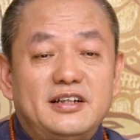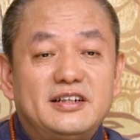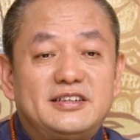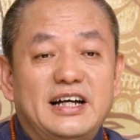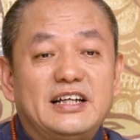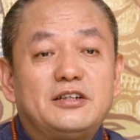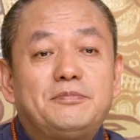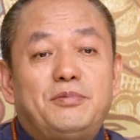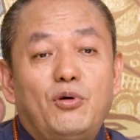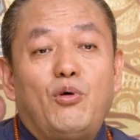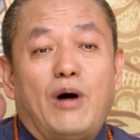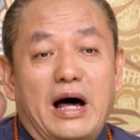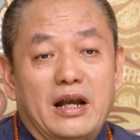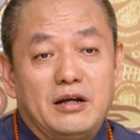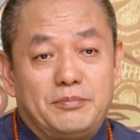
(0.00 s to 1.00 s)
Saving
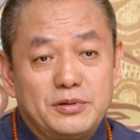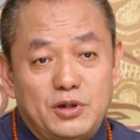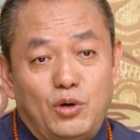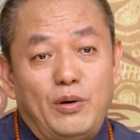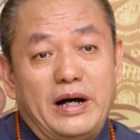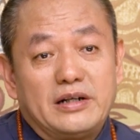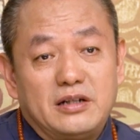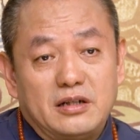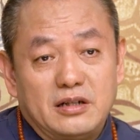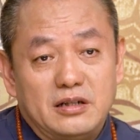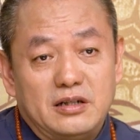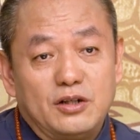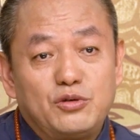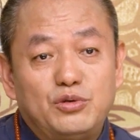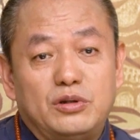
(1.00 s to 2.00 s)
up money is
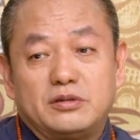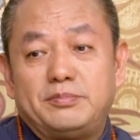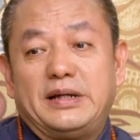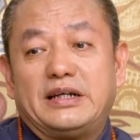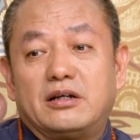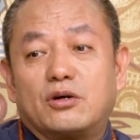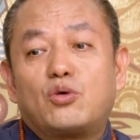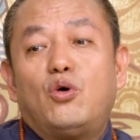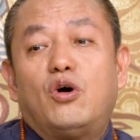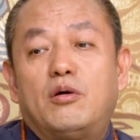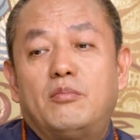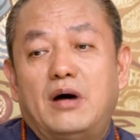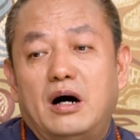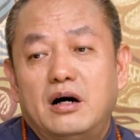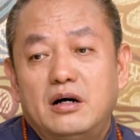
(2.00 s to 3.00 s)
good.
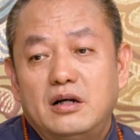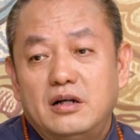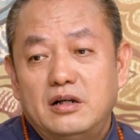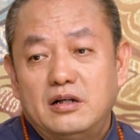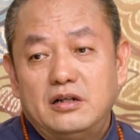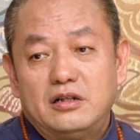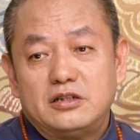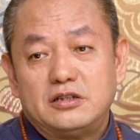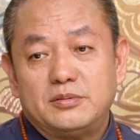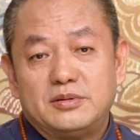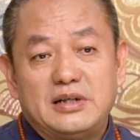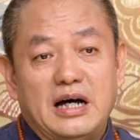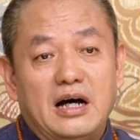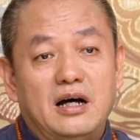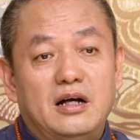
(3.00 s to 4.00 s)
Others borrowing and
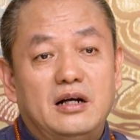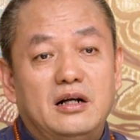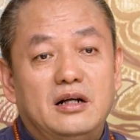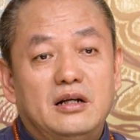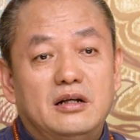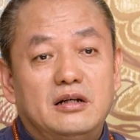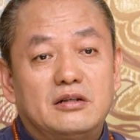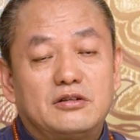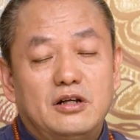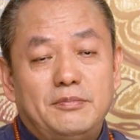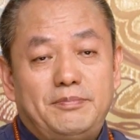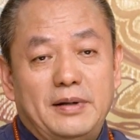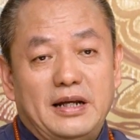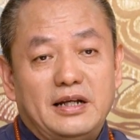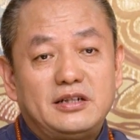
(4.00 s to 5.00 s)
not returning is
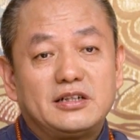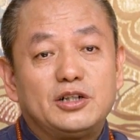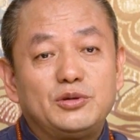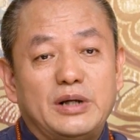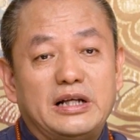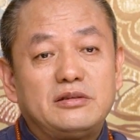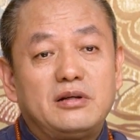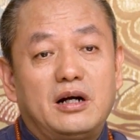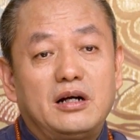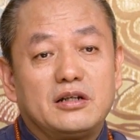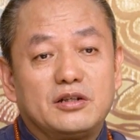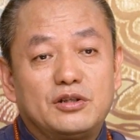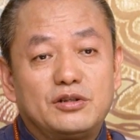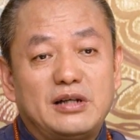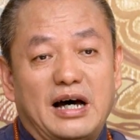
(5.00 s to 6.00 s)
bad.
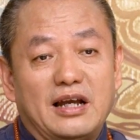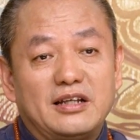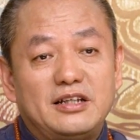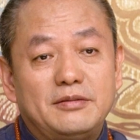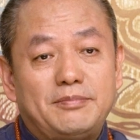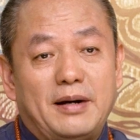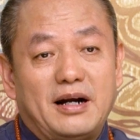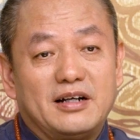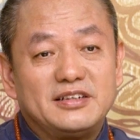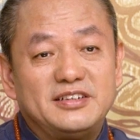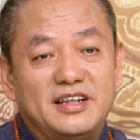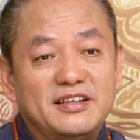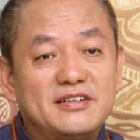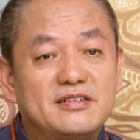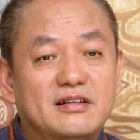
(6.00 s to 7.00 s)
These two things
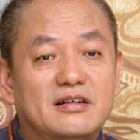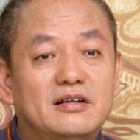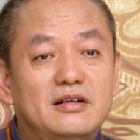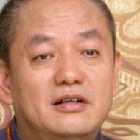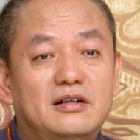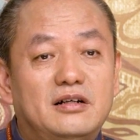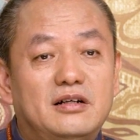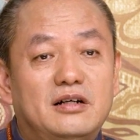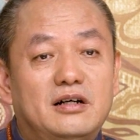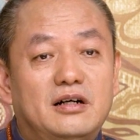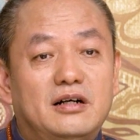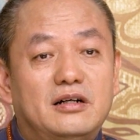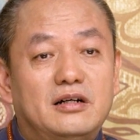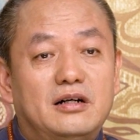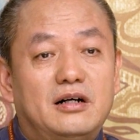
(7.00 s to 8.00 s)
come together and
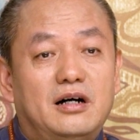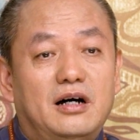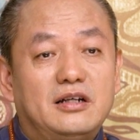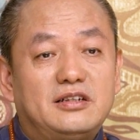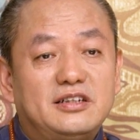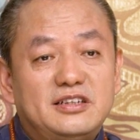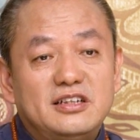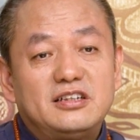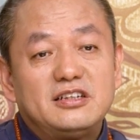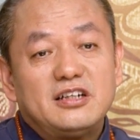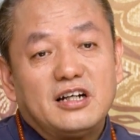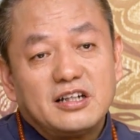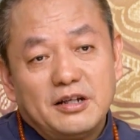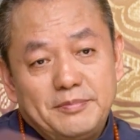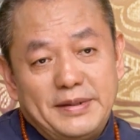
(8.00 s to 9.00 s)
become emptiness.
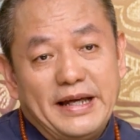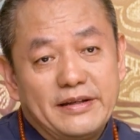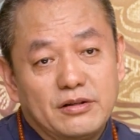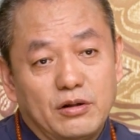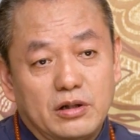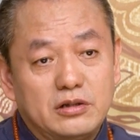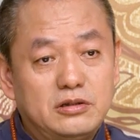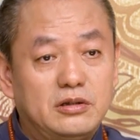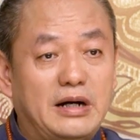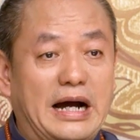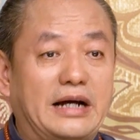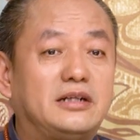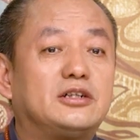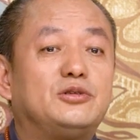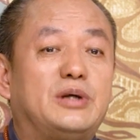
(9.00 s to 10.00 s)
It used to be a
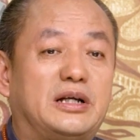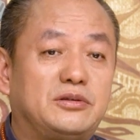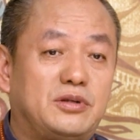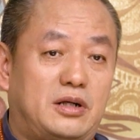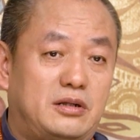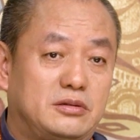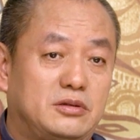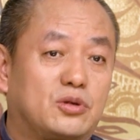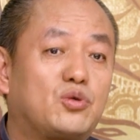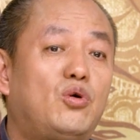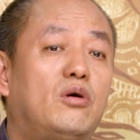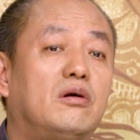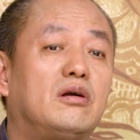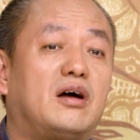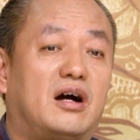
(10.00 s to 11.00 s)
circle with half the
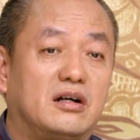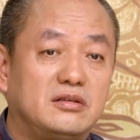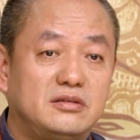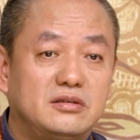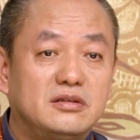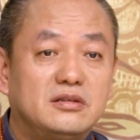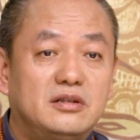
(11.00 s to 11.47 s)
money hidden